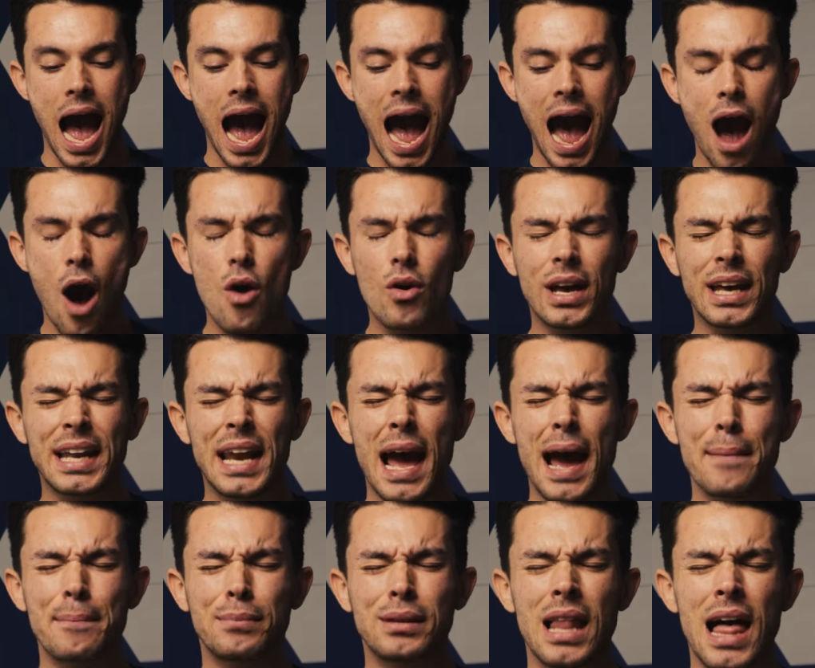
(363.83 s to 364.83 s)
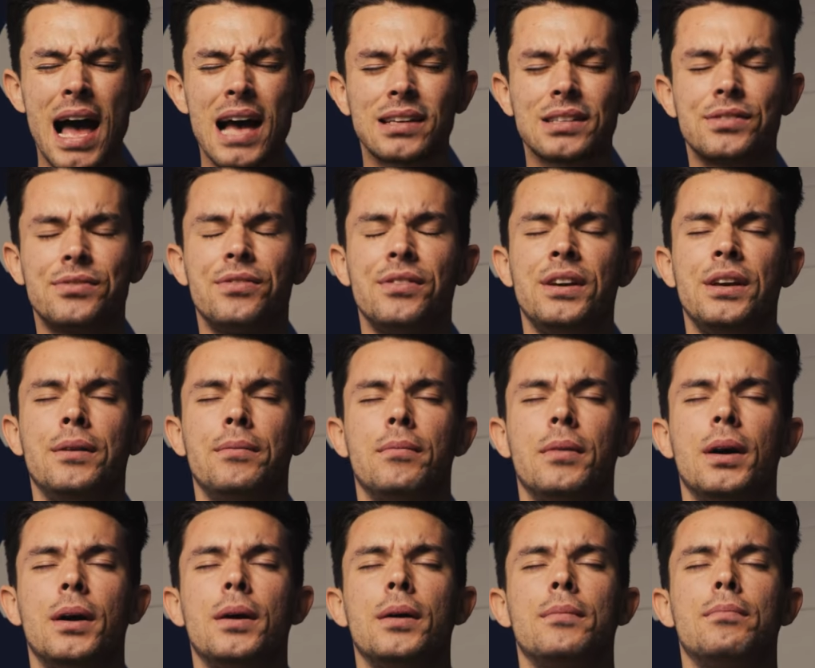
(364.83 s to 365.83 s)
How can I blaspheme
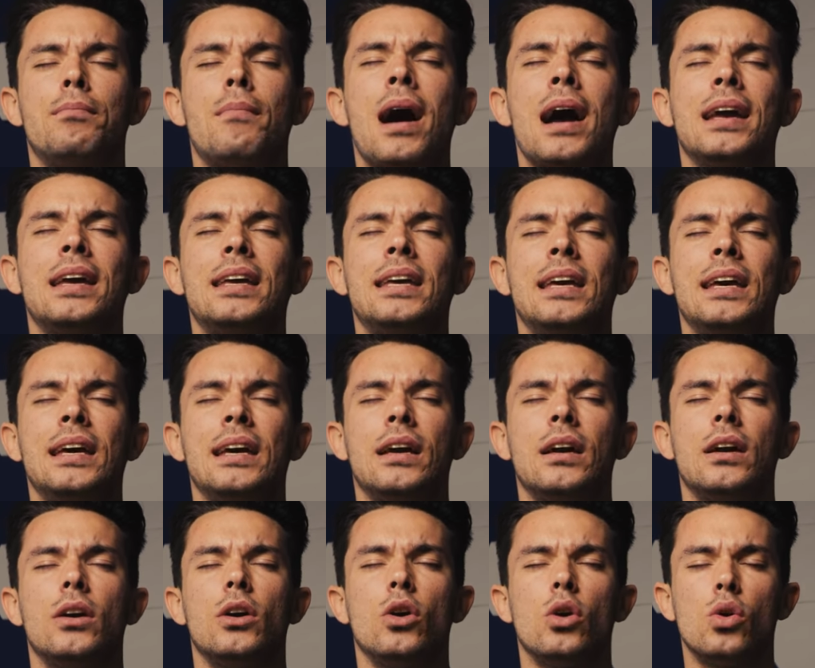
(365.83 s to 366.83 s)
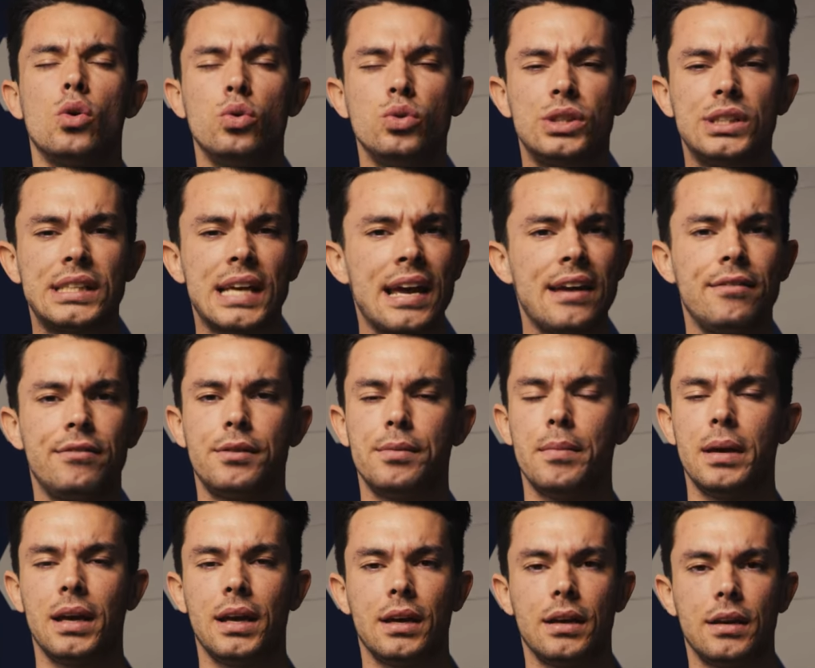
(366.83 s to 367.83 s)
my king who saved me?"